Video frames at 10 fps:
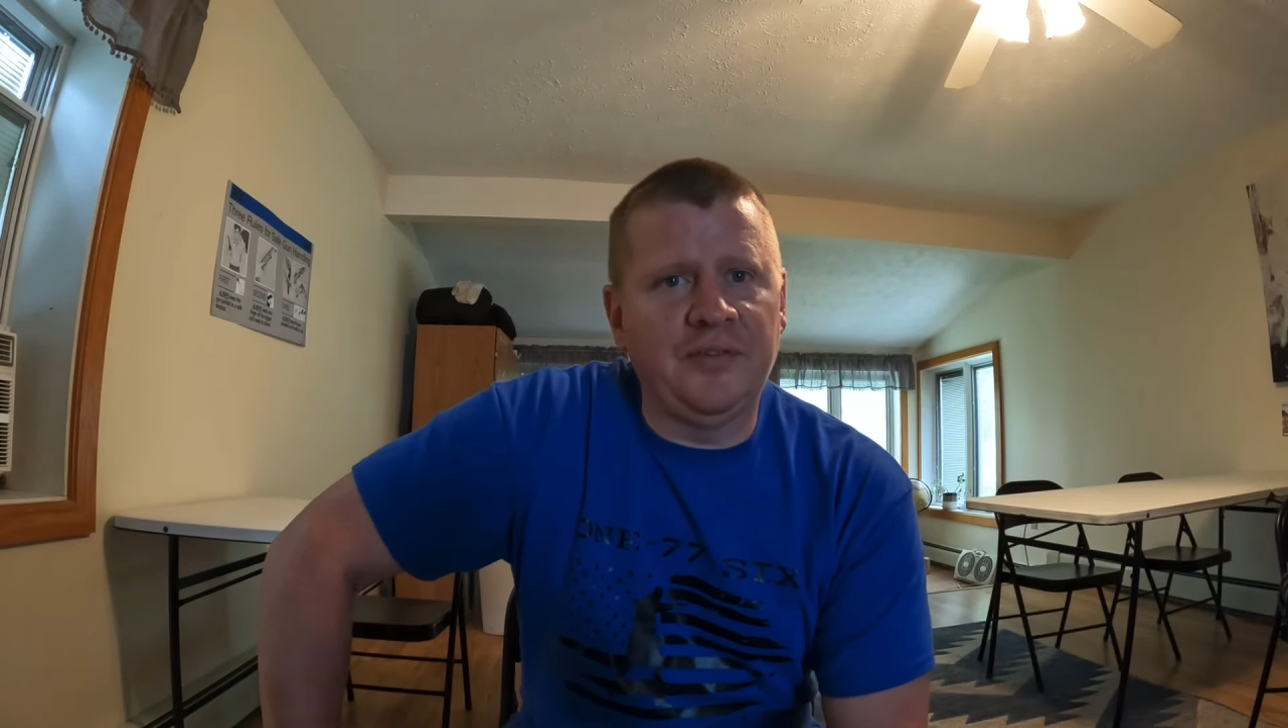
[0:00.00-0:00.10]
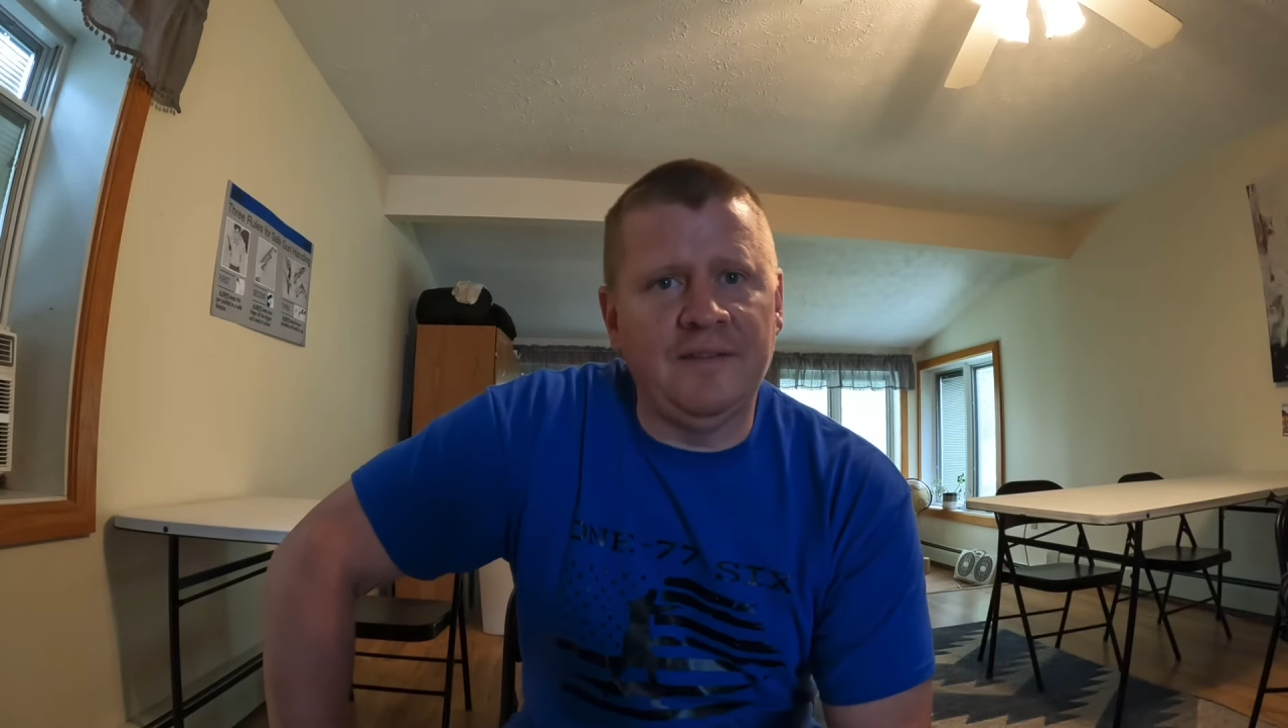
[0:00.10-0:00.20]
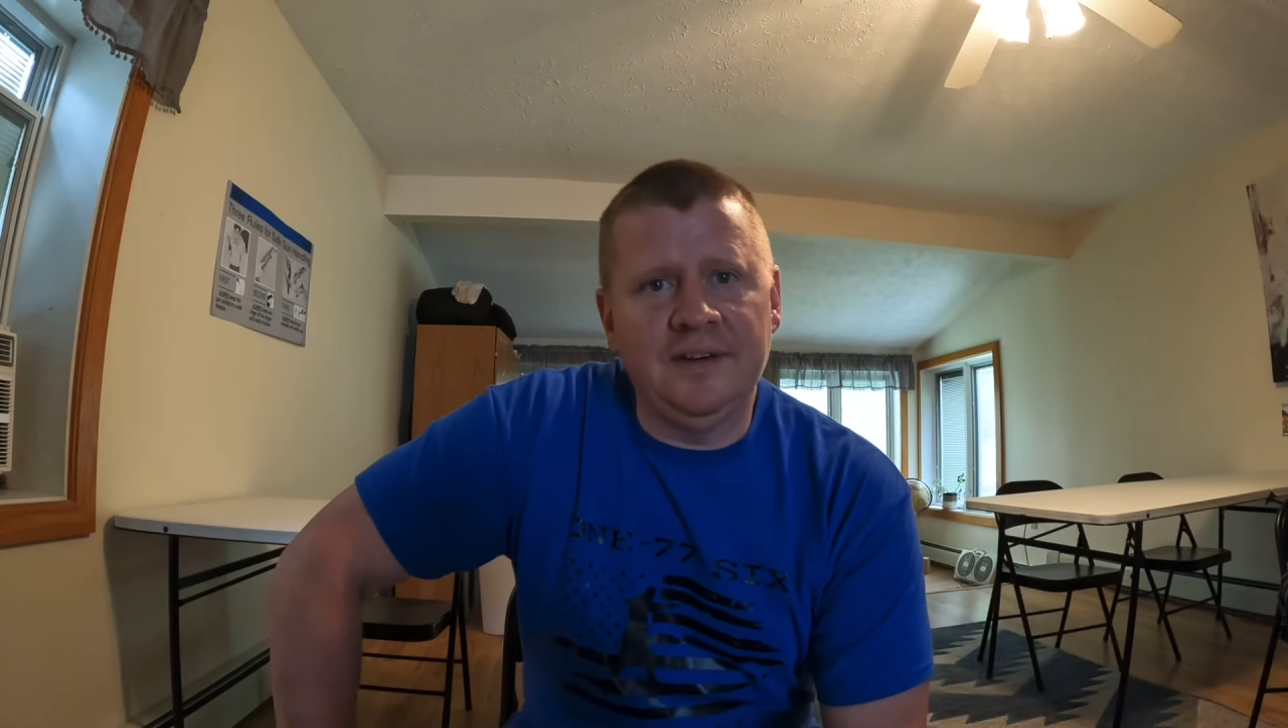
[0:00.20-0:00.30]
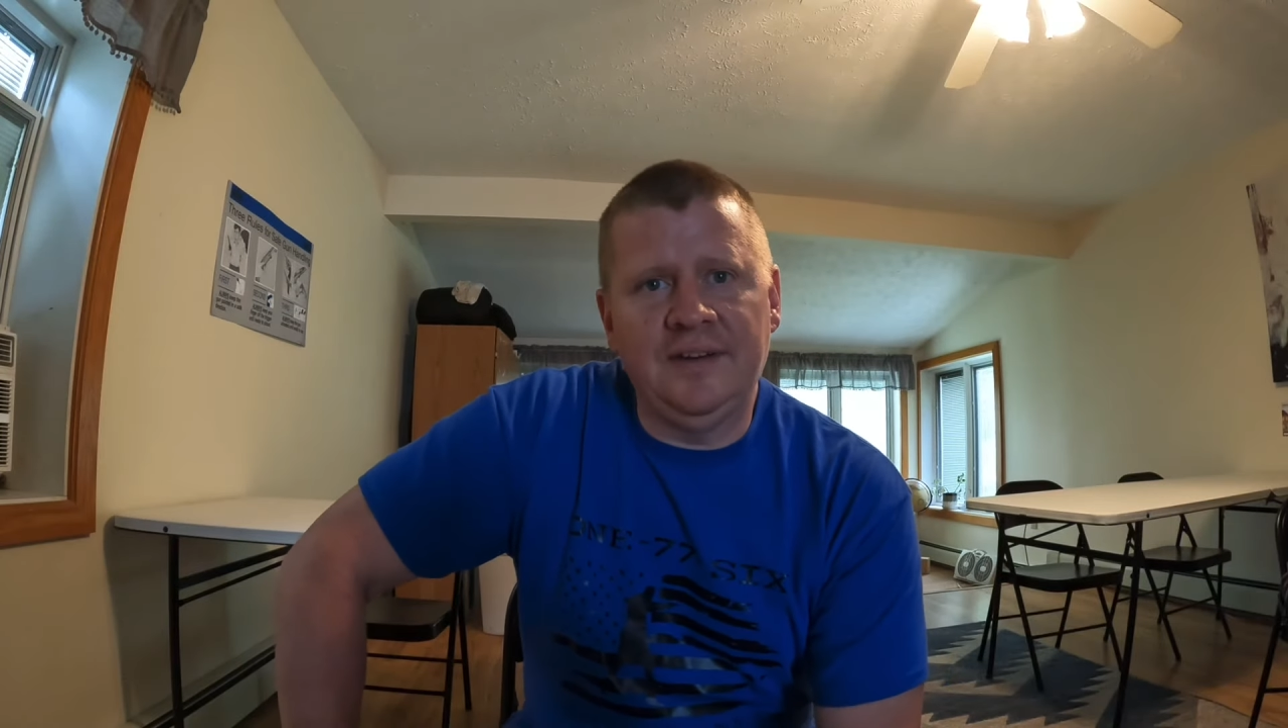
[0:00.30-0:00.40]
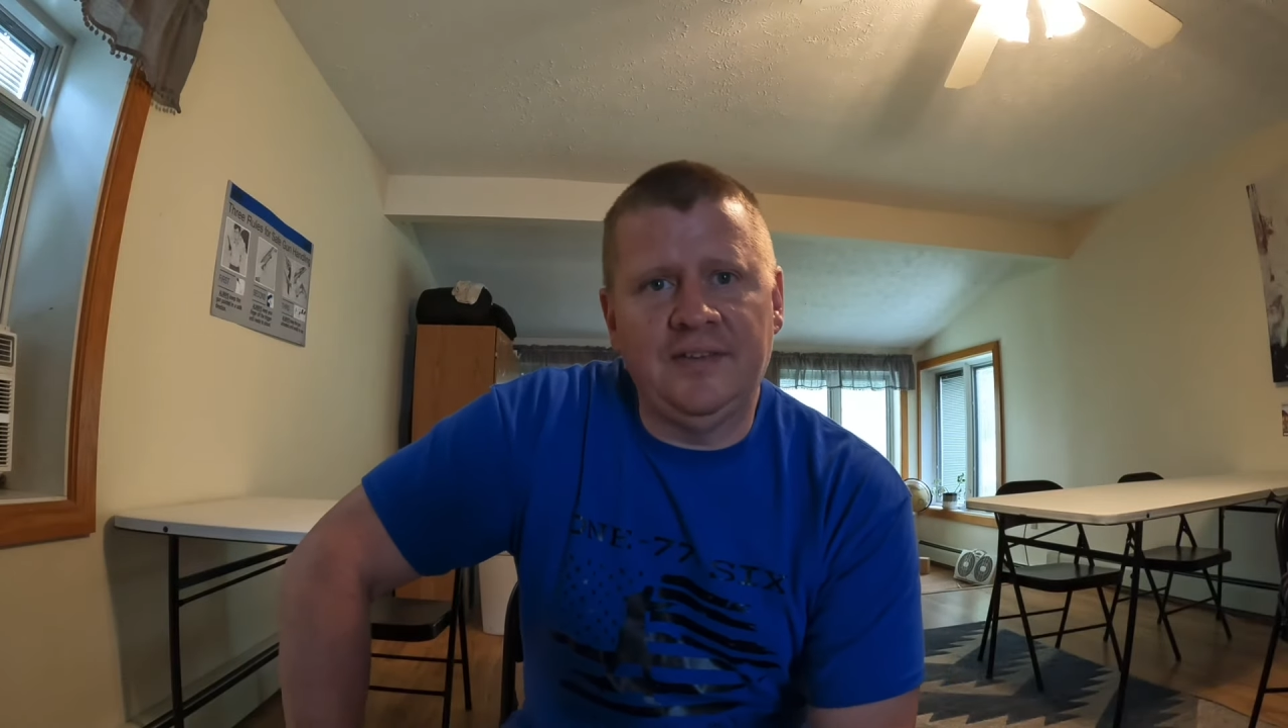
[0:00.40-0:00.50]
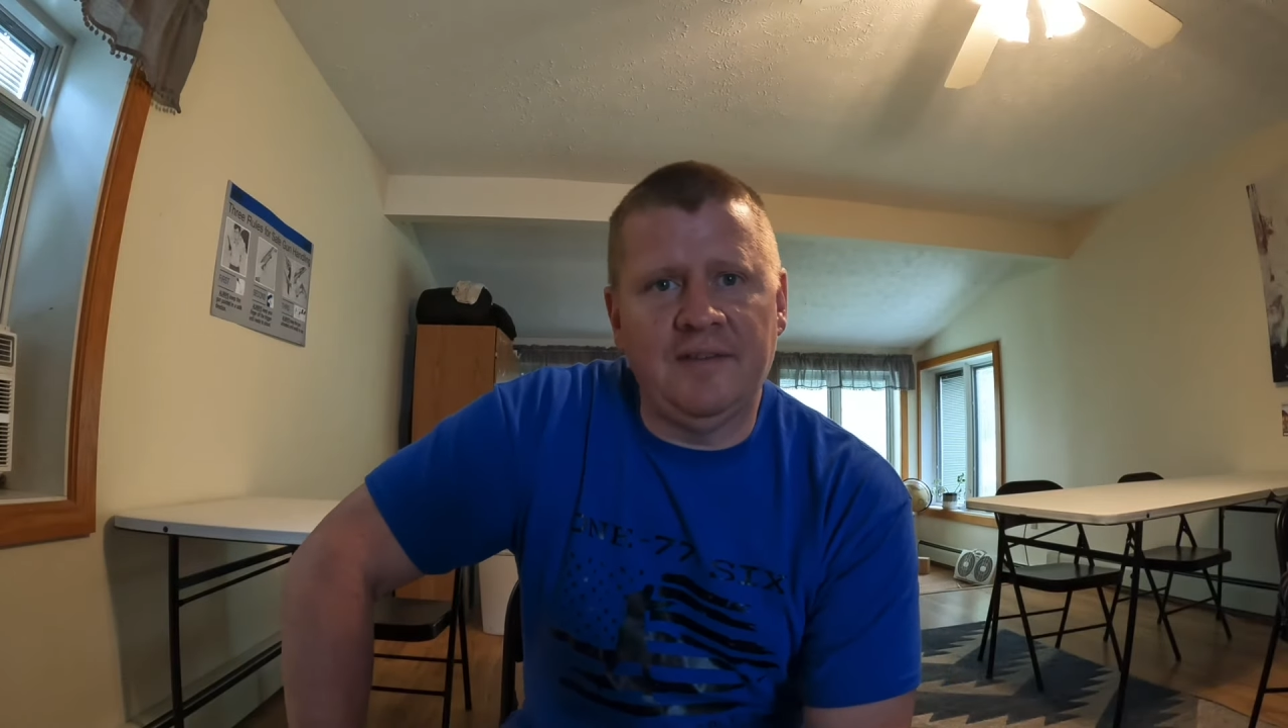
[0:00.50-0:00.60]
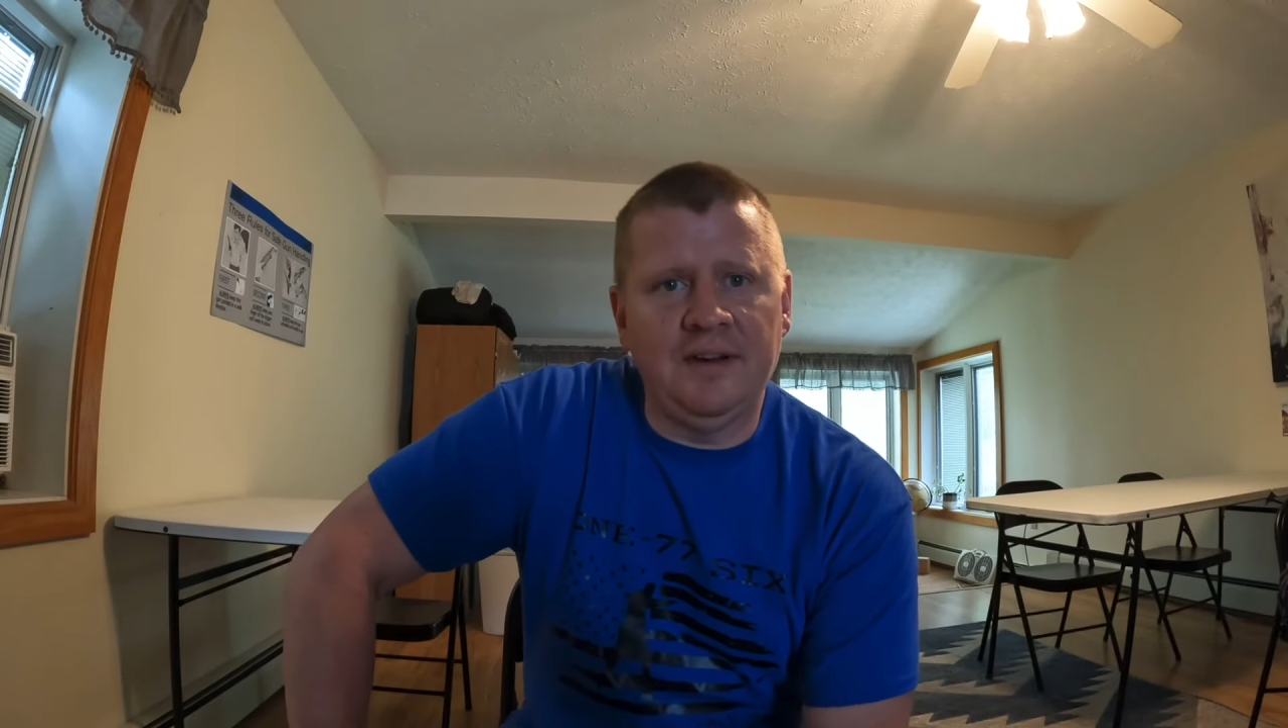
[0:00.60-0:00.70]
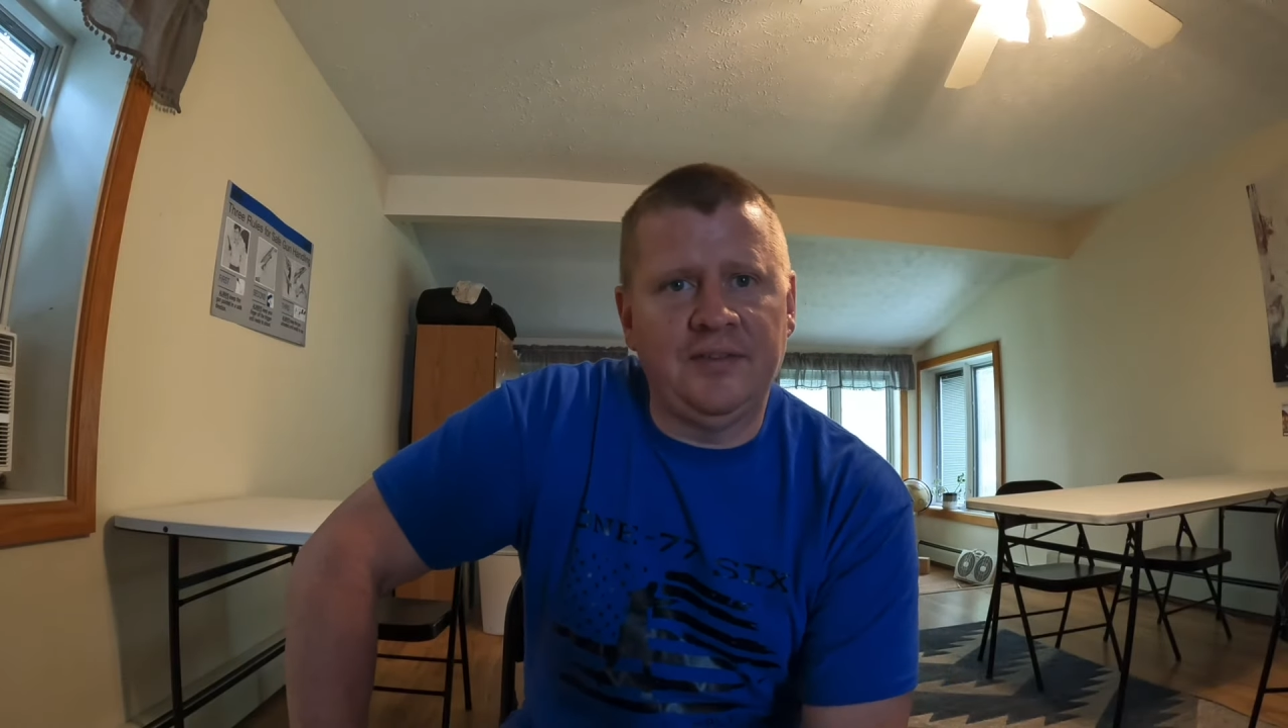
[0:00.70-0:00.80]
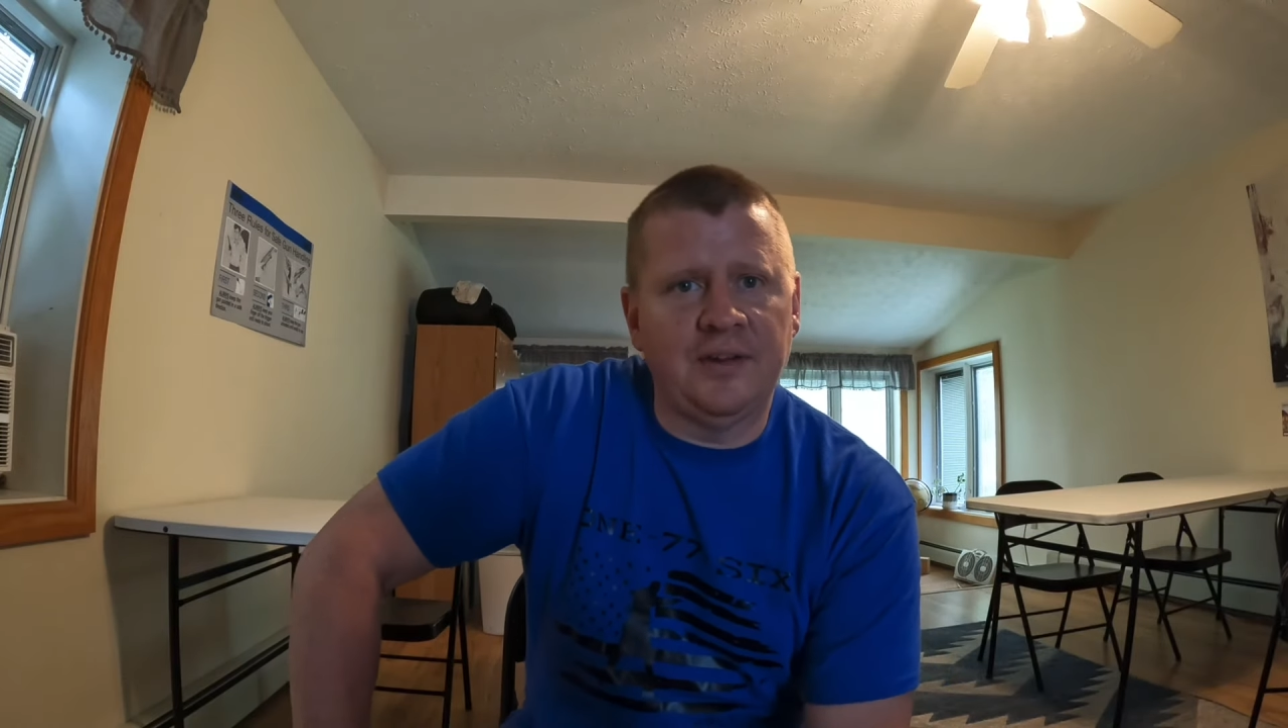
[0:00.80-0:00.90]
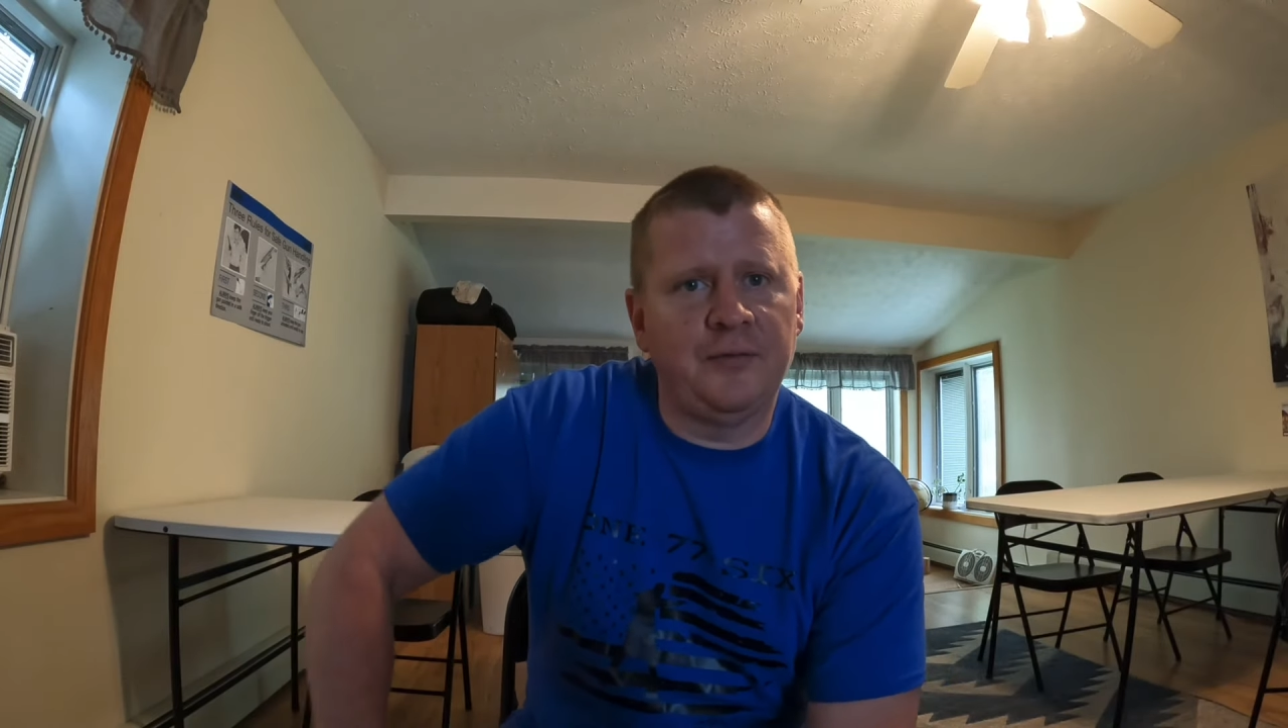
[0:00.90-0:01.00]

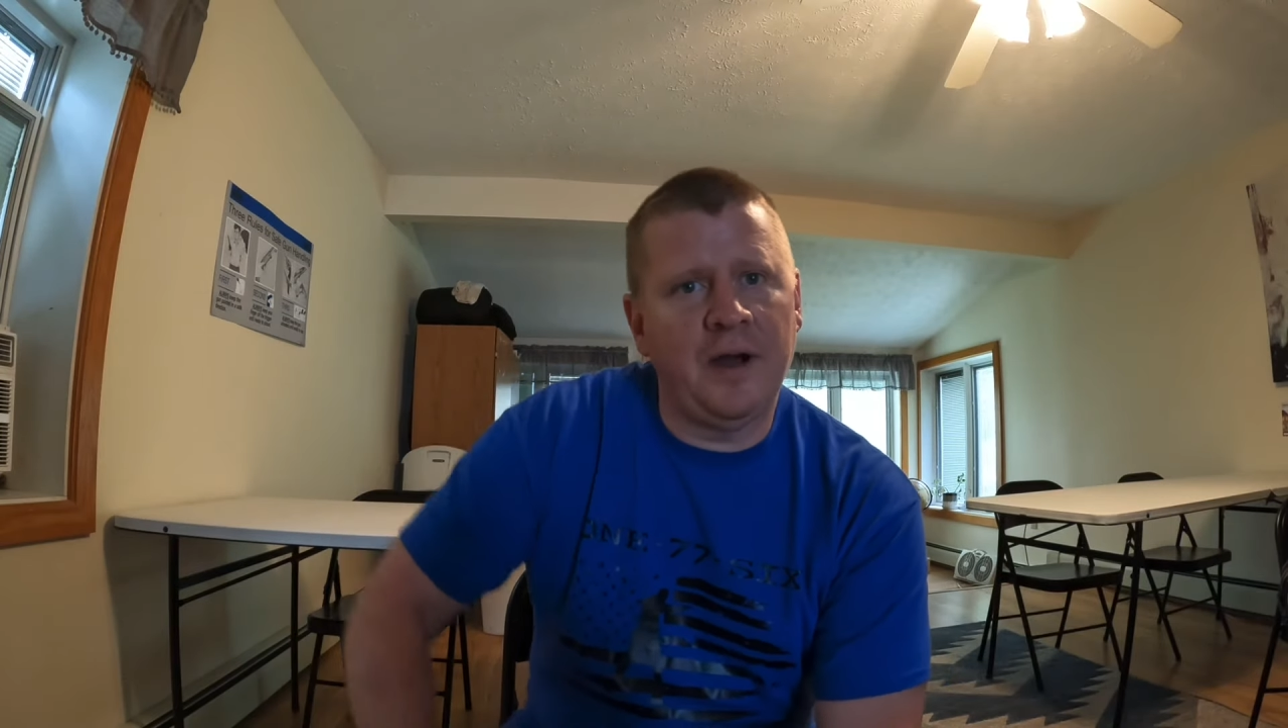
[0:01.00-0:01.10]
1776